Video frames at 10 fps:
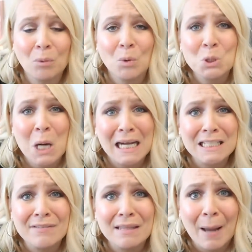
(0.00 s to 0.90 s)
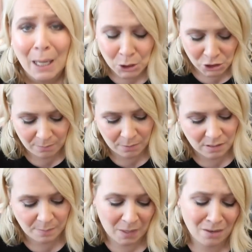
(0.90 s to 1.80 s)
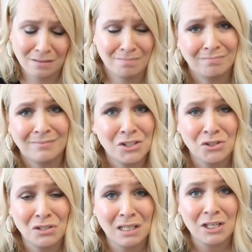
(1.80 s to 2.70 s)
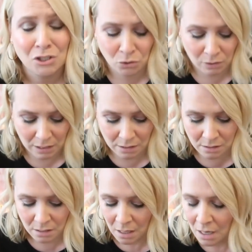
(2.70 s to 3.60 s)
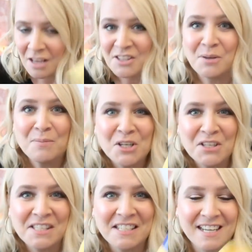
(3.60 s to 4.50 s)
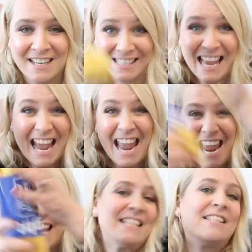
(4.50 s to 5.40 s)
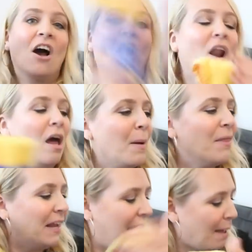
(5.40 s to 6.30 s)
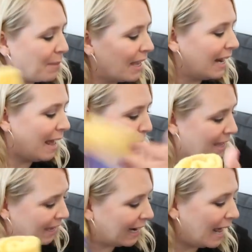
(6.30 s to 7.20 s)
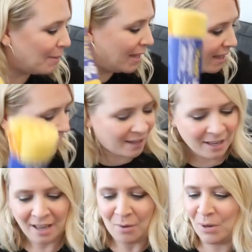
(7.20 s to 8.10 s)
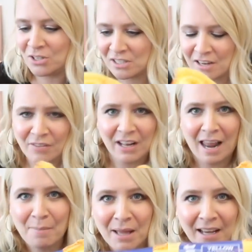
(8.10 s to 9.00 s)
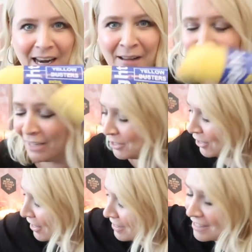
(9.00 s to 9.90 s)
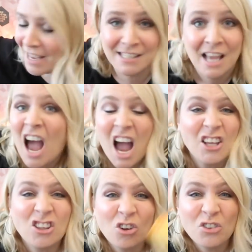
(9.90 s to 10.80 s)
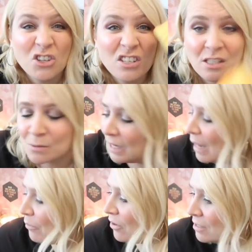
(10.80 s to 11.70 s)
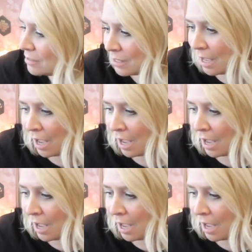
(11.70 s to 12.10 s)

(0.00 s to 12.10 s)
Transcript: bit more attractive in the packaging, but I suppose it just cleans your toilets. Some dusters. It's all about the glamour, glamour, glamour. We just love the glamour, dusters. You thought dusters were glamorous?